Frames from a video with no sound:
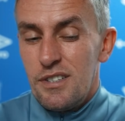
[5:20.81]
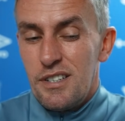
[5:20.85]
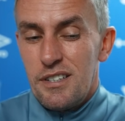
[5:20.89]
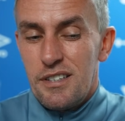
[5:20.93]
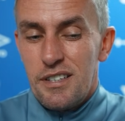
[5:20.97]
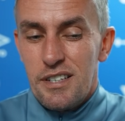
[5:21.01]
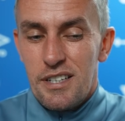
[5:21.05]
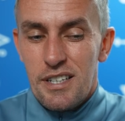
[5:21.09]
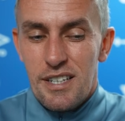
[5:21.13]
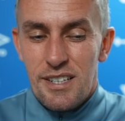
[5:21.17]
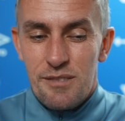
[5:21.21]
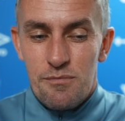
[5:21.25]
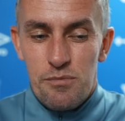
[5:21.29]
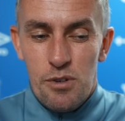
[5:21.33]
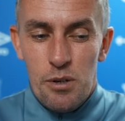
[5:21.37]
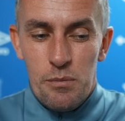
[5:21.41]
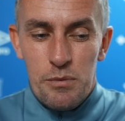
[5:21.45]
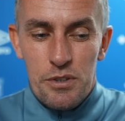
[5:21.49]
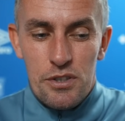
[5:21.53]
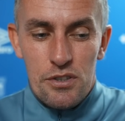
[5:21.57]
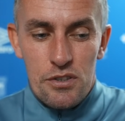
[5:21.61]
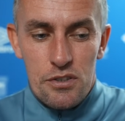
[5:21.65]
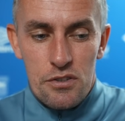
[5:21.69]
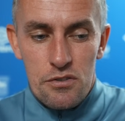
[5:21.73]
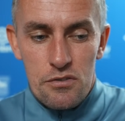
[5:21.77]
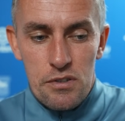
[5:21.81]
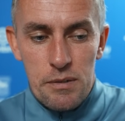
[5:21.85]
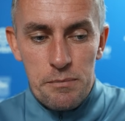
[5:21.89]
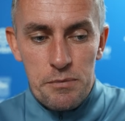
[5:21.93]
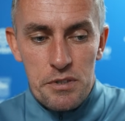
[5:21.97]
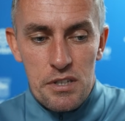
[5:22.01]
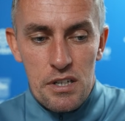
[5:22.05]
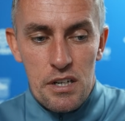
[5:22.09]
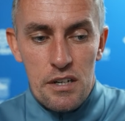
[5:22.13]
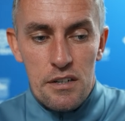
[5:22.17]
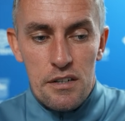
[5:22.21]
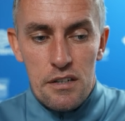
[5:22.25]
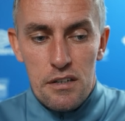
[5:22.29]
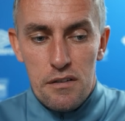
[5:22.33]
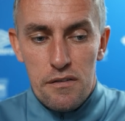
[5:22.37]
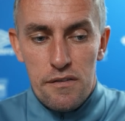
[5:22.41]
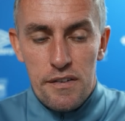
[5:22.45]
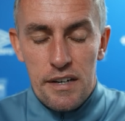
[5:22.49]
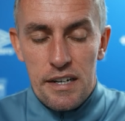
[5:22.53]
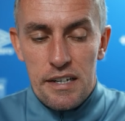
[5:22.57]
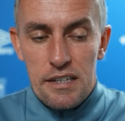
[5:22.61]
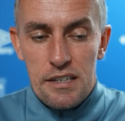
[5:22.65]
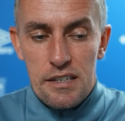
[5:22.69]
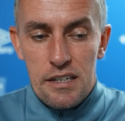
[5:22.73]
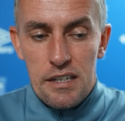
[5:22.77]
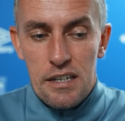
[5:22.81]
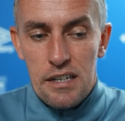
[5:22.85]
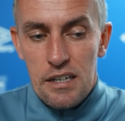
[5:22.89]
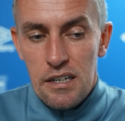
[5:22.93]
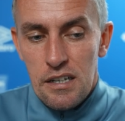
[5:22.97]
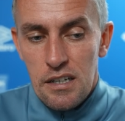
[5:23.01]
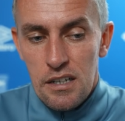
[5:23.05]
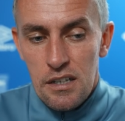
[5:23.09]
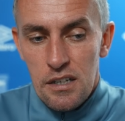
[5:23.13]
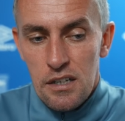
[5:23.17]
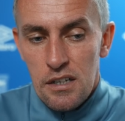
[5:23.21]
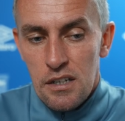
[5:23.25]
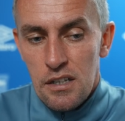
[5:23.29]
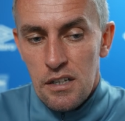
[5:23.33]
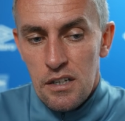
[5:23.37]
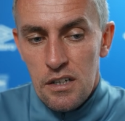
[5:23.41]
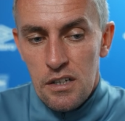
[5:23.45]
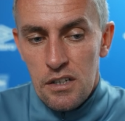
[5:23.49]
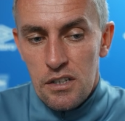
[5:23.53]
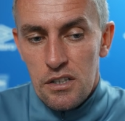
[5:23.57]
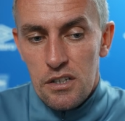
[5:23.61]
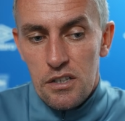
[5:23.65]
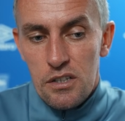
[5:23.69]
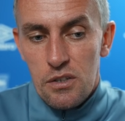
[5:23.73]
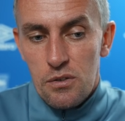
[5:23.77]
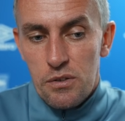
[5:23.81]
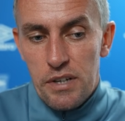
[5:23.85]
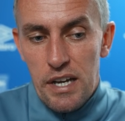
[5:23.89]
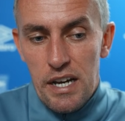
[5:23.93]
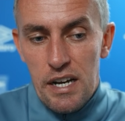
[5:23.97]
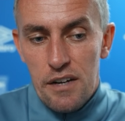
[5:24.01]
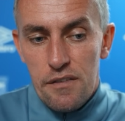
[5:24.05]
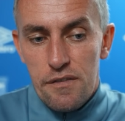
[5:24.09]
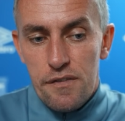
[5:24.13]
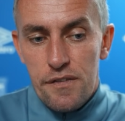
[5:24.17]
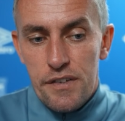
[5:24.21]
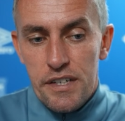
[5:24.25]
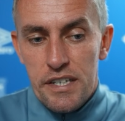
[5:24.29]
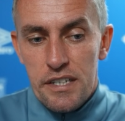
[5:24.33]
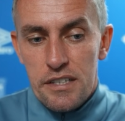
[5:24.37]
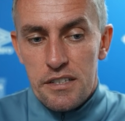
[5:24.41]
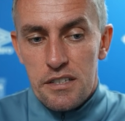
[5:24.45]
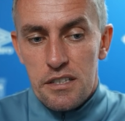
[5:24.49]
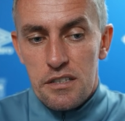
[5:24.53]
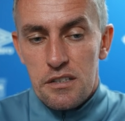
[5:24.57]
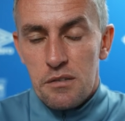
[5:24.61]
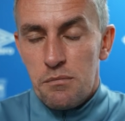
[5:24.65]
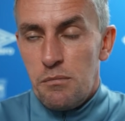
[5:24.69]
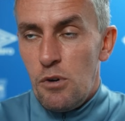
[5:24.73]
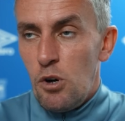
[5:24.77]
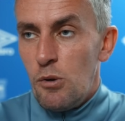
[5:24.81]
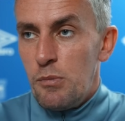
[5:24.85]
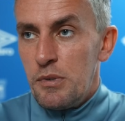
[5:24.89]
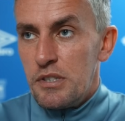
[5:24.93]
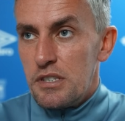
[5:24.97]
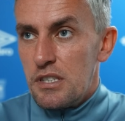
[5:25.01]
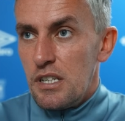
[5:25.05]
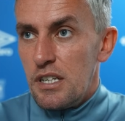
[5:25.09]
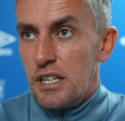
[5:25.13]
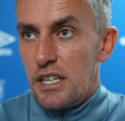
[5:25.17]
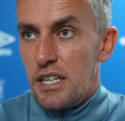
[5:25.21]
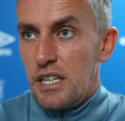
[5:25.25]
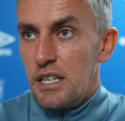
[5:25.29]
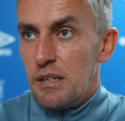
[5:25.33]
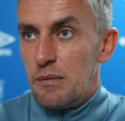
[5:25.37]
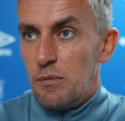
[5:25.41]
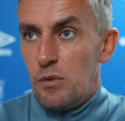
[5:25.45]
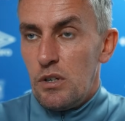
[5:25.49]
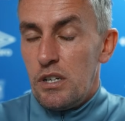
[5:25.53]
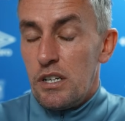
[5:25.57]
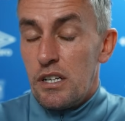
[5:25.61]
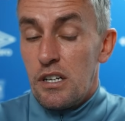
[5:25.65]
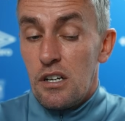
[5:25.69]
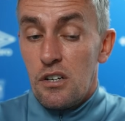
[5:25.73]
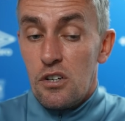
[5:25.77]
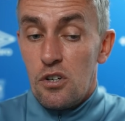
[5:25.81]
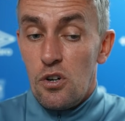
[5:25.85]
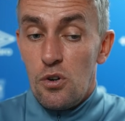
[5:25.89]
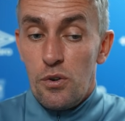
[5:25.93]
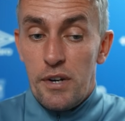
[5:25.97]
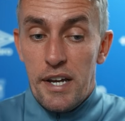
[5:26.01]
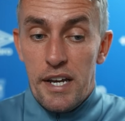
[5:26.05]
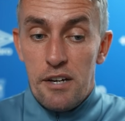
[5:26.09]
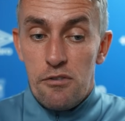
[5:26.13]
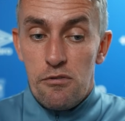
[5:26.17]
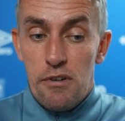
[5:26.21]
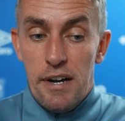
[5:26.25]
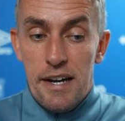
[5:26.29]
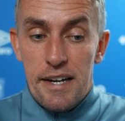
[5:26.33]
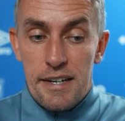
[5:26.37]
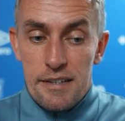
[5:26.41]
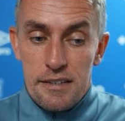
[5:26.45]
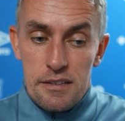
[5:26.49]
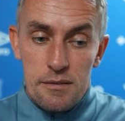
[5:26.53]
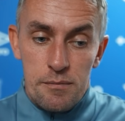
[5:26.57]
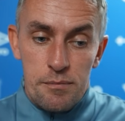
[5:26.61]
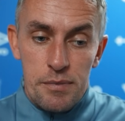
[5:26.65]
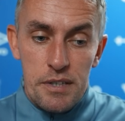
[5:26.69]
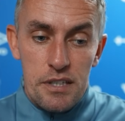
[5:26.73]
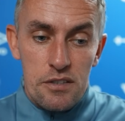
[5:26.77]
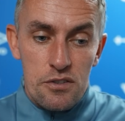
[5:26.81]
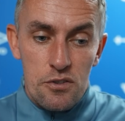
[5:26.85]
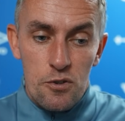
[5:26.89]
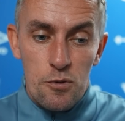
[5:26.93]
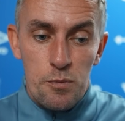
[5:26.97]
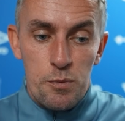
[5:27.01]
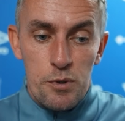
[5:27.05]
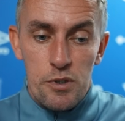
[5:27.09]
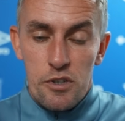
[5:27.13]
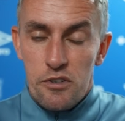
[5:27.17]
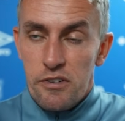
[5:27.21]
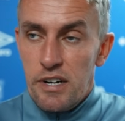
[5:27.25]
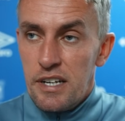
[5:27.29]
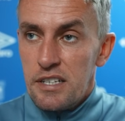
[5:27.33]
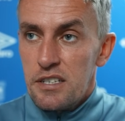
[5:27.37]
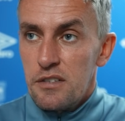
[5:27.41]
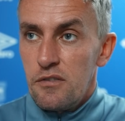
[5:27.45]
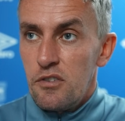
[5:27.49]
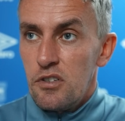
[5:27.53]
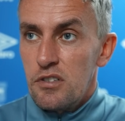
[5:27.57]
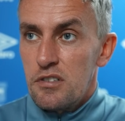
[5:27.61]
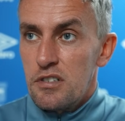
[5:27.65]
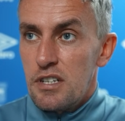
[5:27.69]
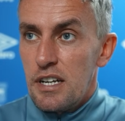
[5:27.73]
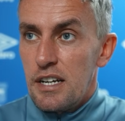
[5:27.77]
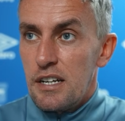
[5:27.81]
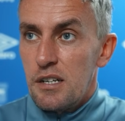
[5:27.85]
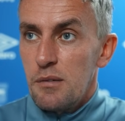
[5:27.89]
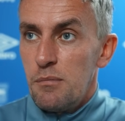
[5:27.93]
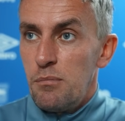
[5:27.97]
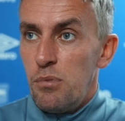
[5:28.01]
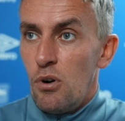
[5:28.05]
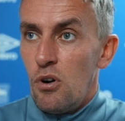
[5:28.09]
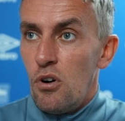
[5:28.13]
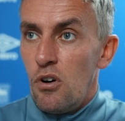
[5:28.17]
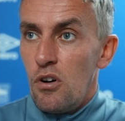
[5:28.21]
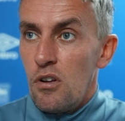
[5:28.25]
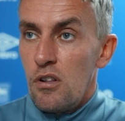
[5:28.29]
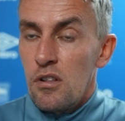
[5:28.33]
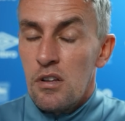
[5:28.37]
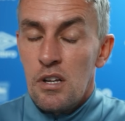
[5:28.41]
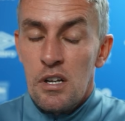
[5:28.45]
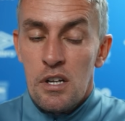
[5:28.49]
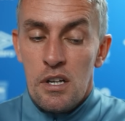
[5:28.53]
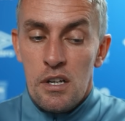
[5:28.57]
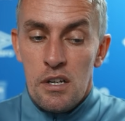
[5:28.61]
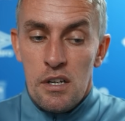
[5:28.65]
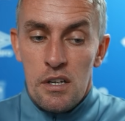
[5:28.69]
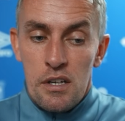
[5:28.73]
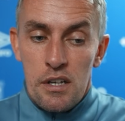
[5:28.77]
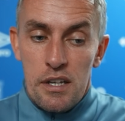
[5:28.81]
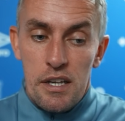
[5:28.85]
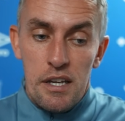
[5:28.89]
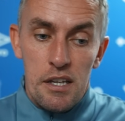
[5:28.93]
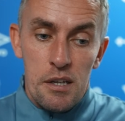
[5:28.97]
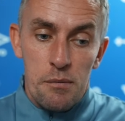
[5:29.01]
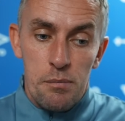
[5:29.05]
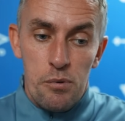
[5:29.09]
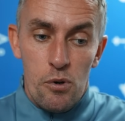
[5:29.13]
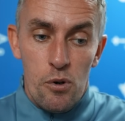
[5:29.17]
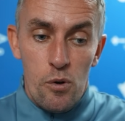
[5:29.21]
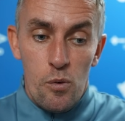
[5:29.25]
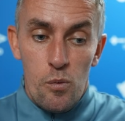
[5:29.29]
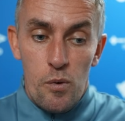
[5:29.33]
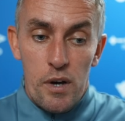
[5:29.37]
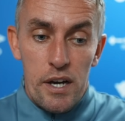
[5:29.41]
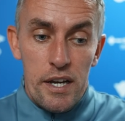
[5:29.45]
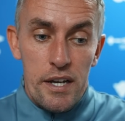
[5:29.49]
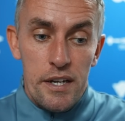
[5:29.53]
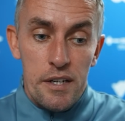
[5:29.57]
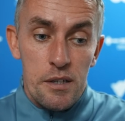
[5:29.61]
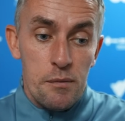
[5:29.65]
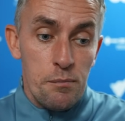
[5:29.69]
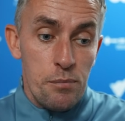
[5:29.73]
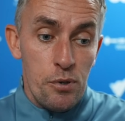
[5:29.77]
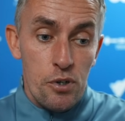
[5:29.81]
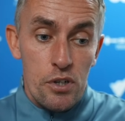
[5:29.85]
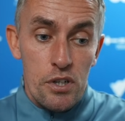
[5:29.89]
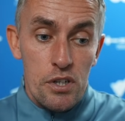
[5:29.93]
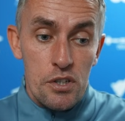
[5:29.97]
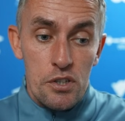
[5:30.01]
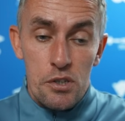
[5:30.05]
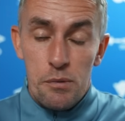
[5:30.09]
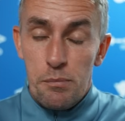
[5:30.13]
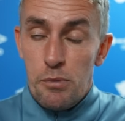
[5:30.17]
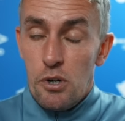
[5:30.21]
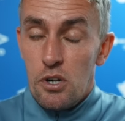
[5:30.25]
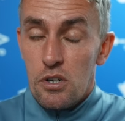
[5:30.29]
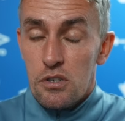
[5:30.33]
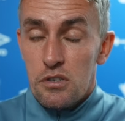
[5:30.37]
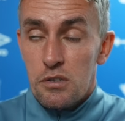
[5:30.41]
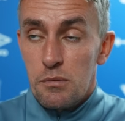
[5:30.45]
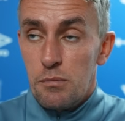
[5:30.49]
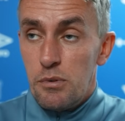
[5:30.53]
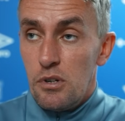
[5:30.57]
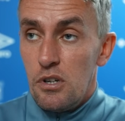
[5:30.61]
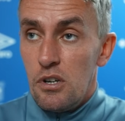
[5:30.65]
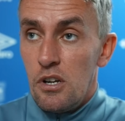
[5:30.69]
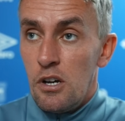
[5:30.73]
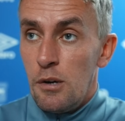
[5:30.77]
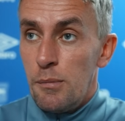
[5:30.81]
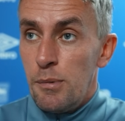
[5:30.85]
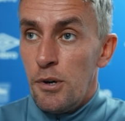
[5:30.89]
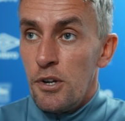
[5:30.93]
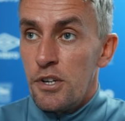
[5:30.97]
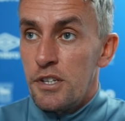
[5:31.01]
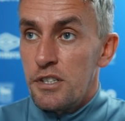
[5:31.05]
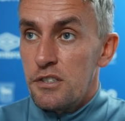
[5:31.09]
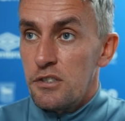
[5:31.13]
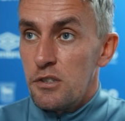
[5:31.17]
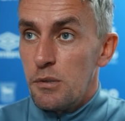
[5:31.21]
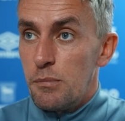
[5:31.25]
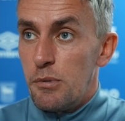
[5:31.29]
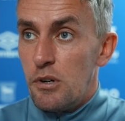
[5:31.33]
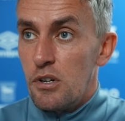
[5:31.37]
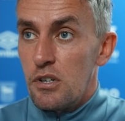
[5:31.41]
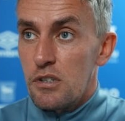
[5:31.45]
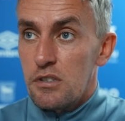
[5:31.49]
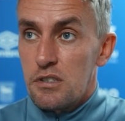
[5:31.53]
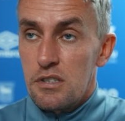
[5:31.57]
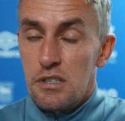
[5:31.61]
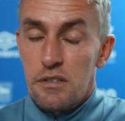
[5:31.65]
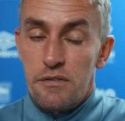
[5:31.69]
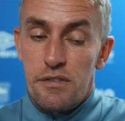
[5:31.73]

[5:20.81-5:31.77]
And I think that probably just strips down to the fact that, you know, they have phases and moments of the game where they can go direct, be super aggressive on second ball, get the ball wide and put it in your box and put a lot of bodies in your box.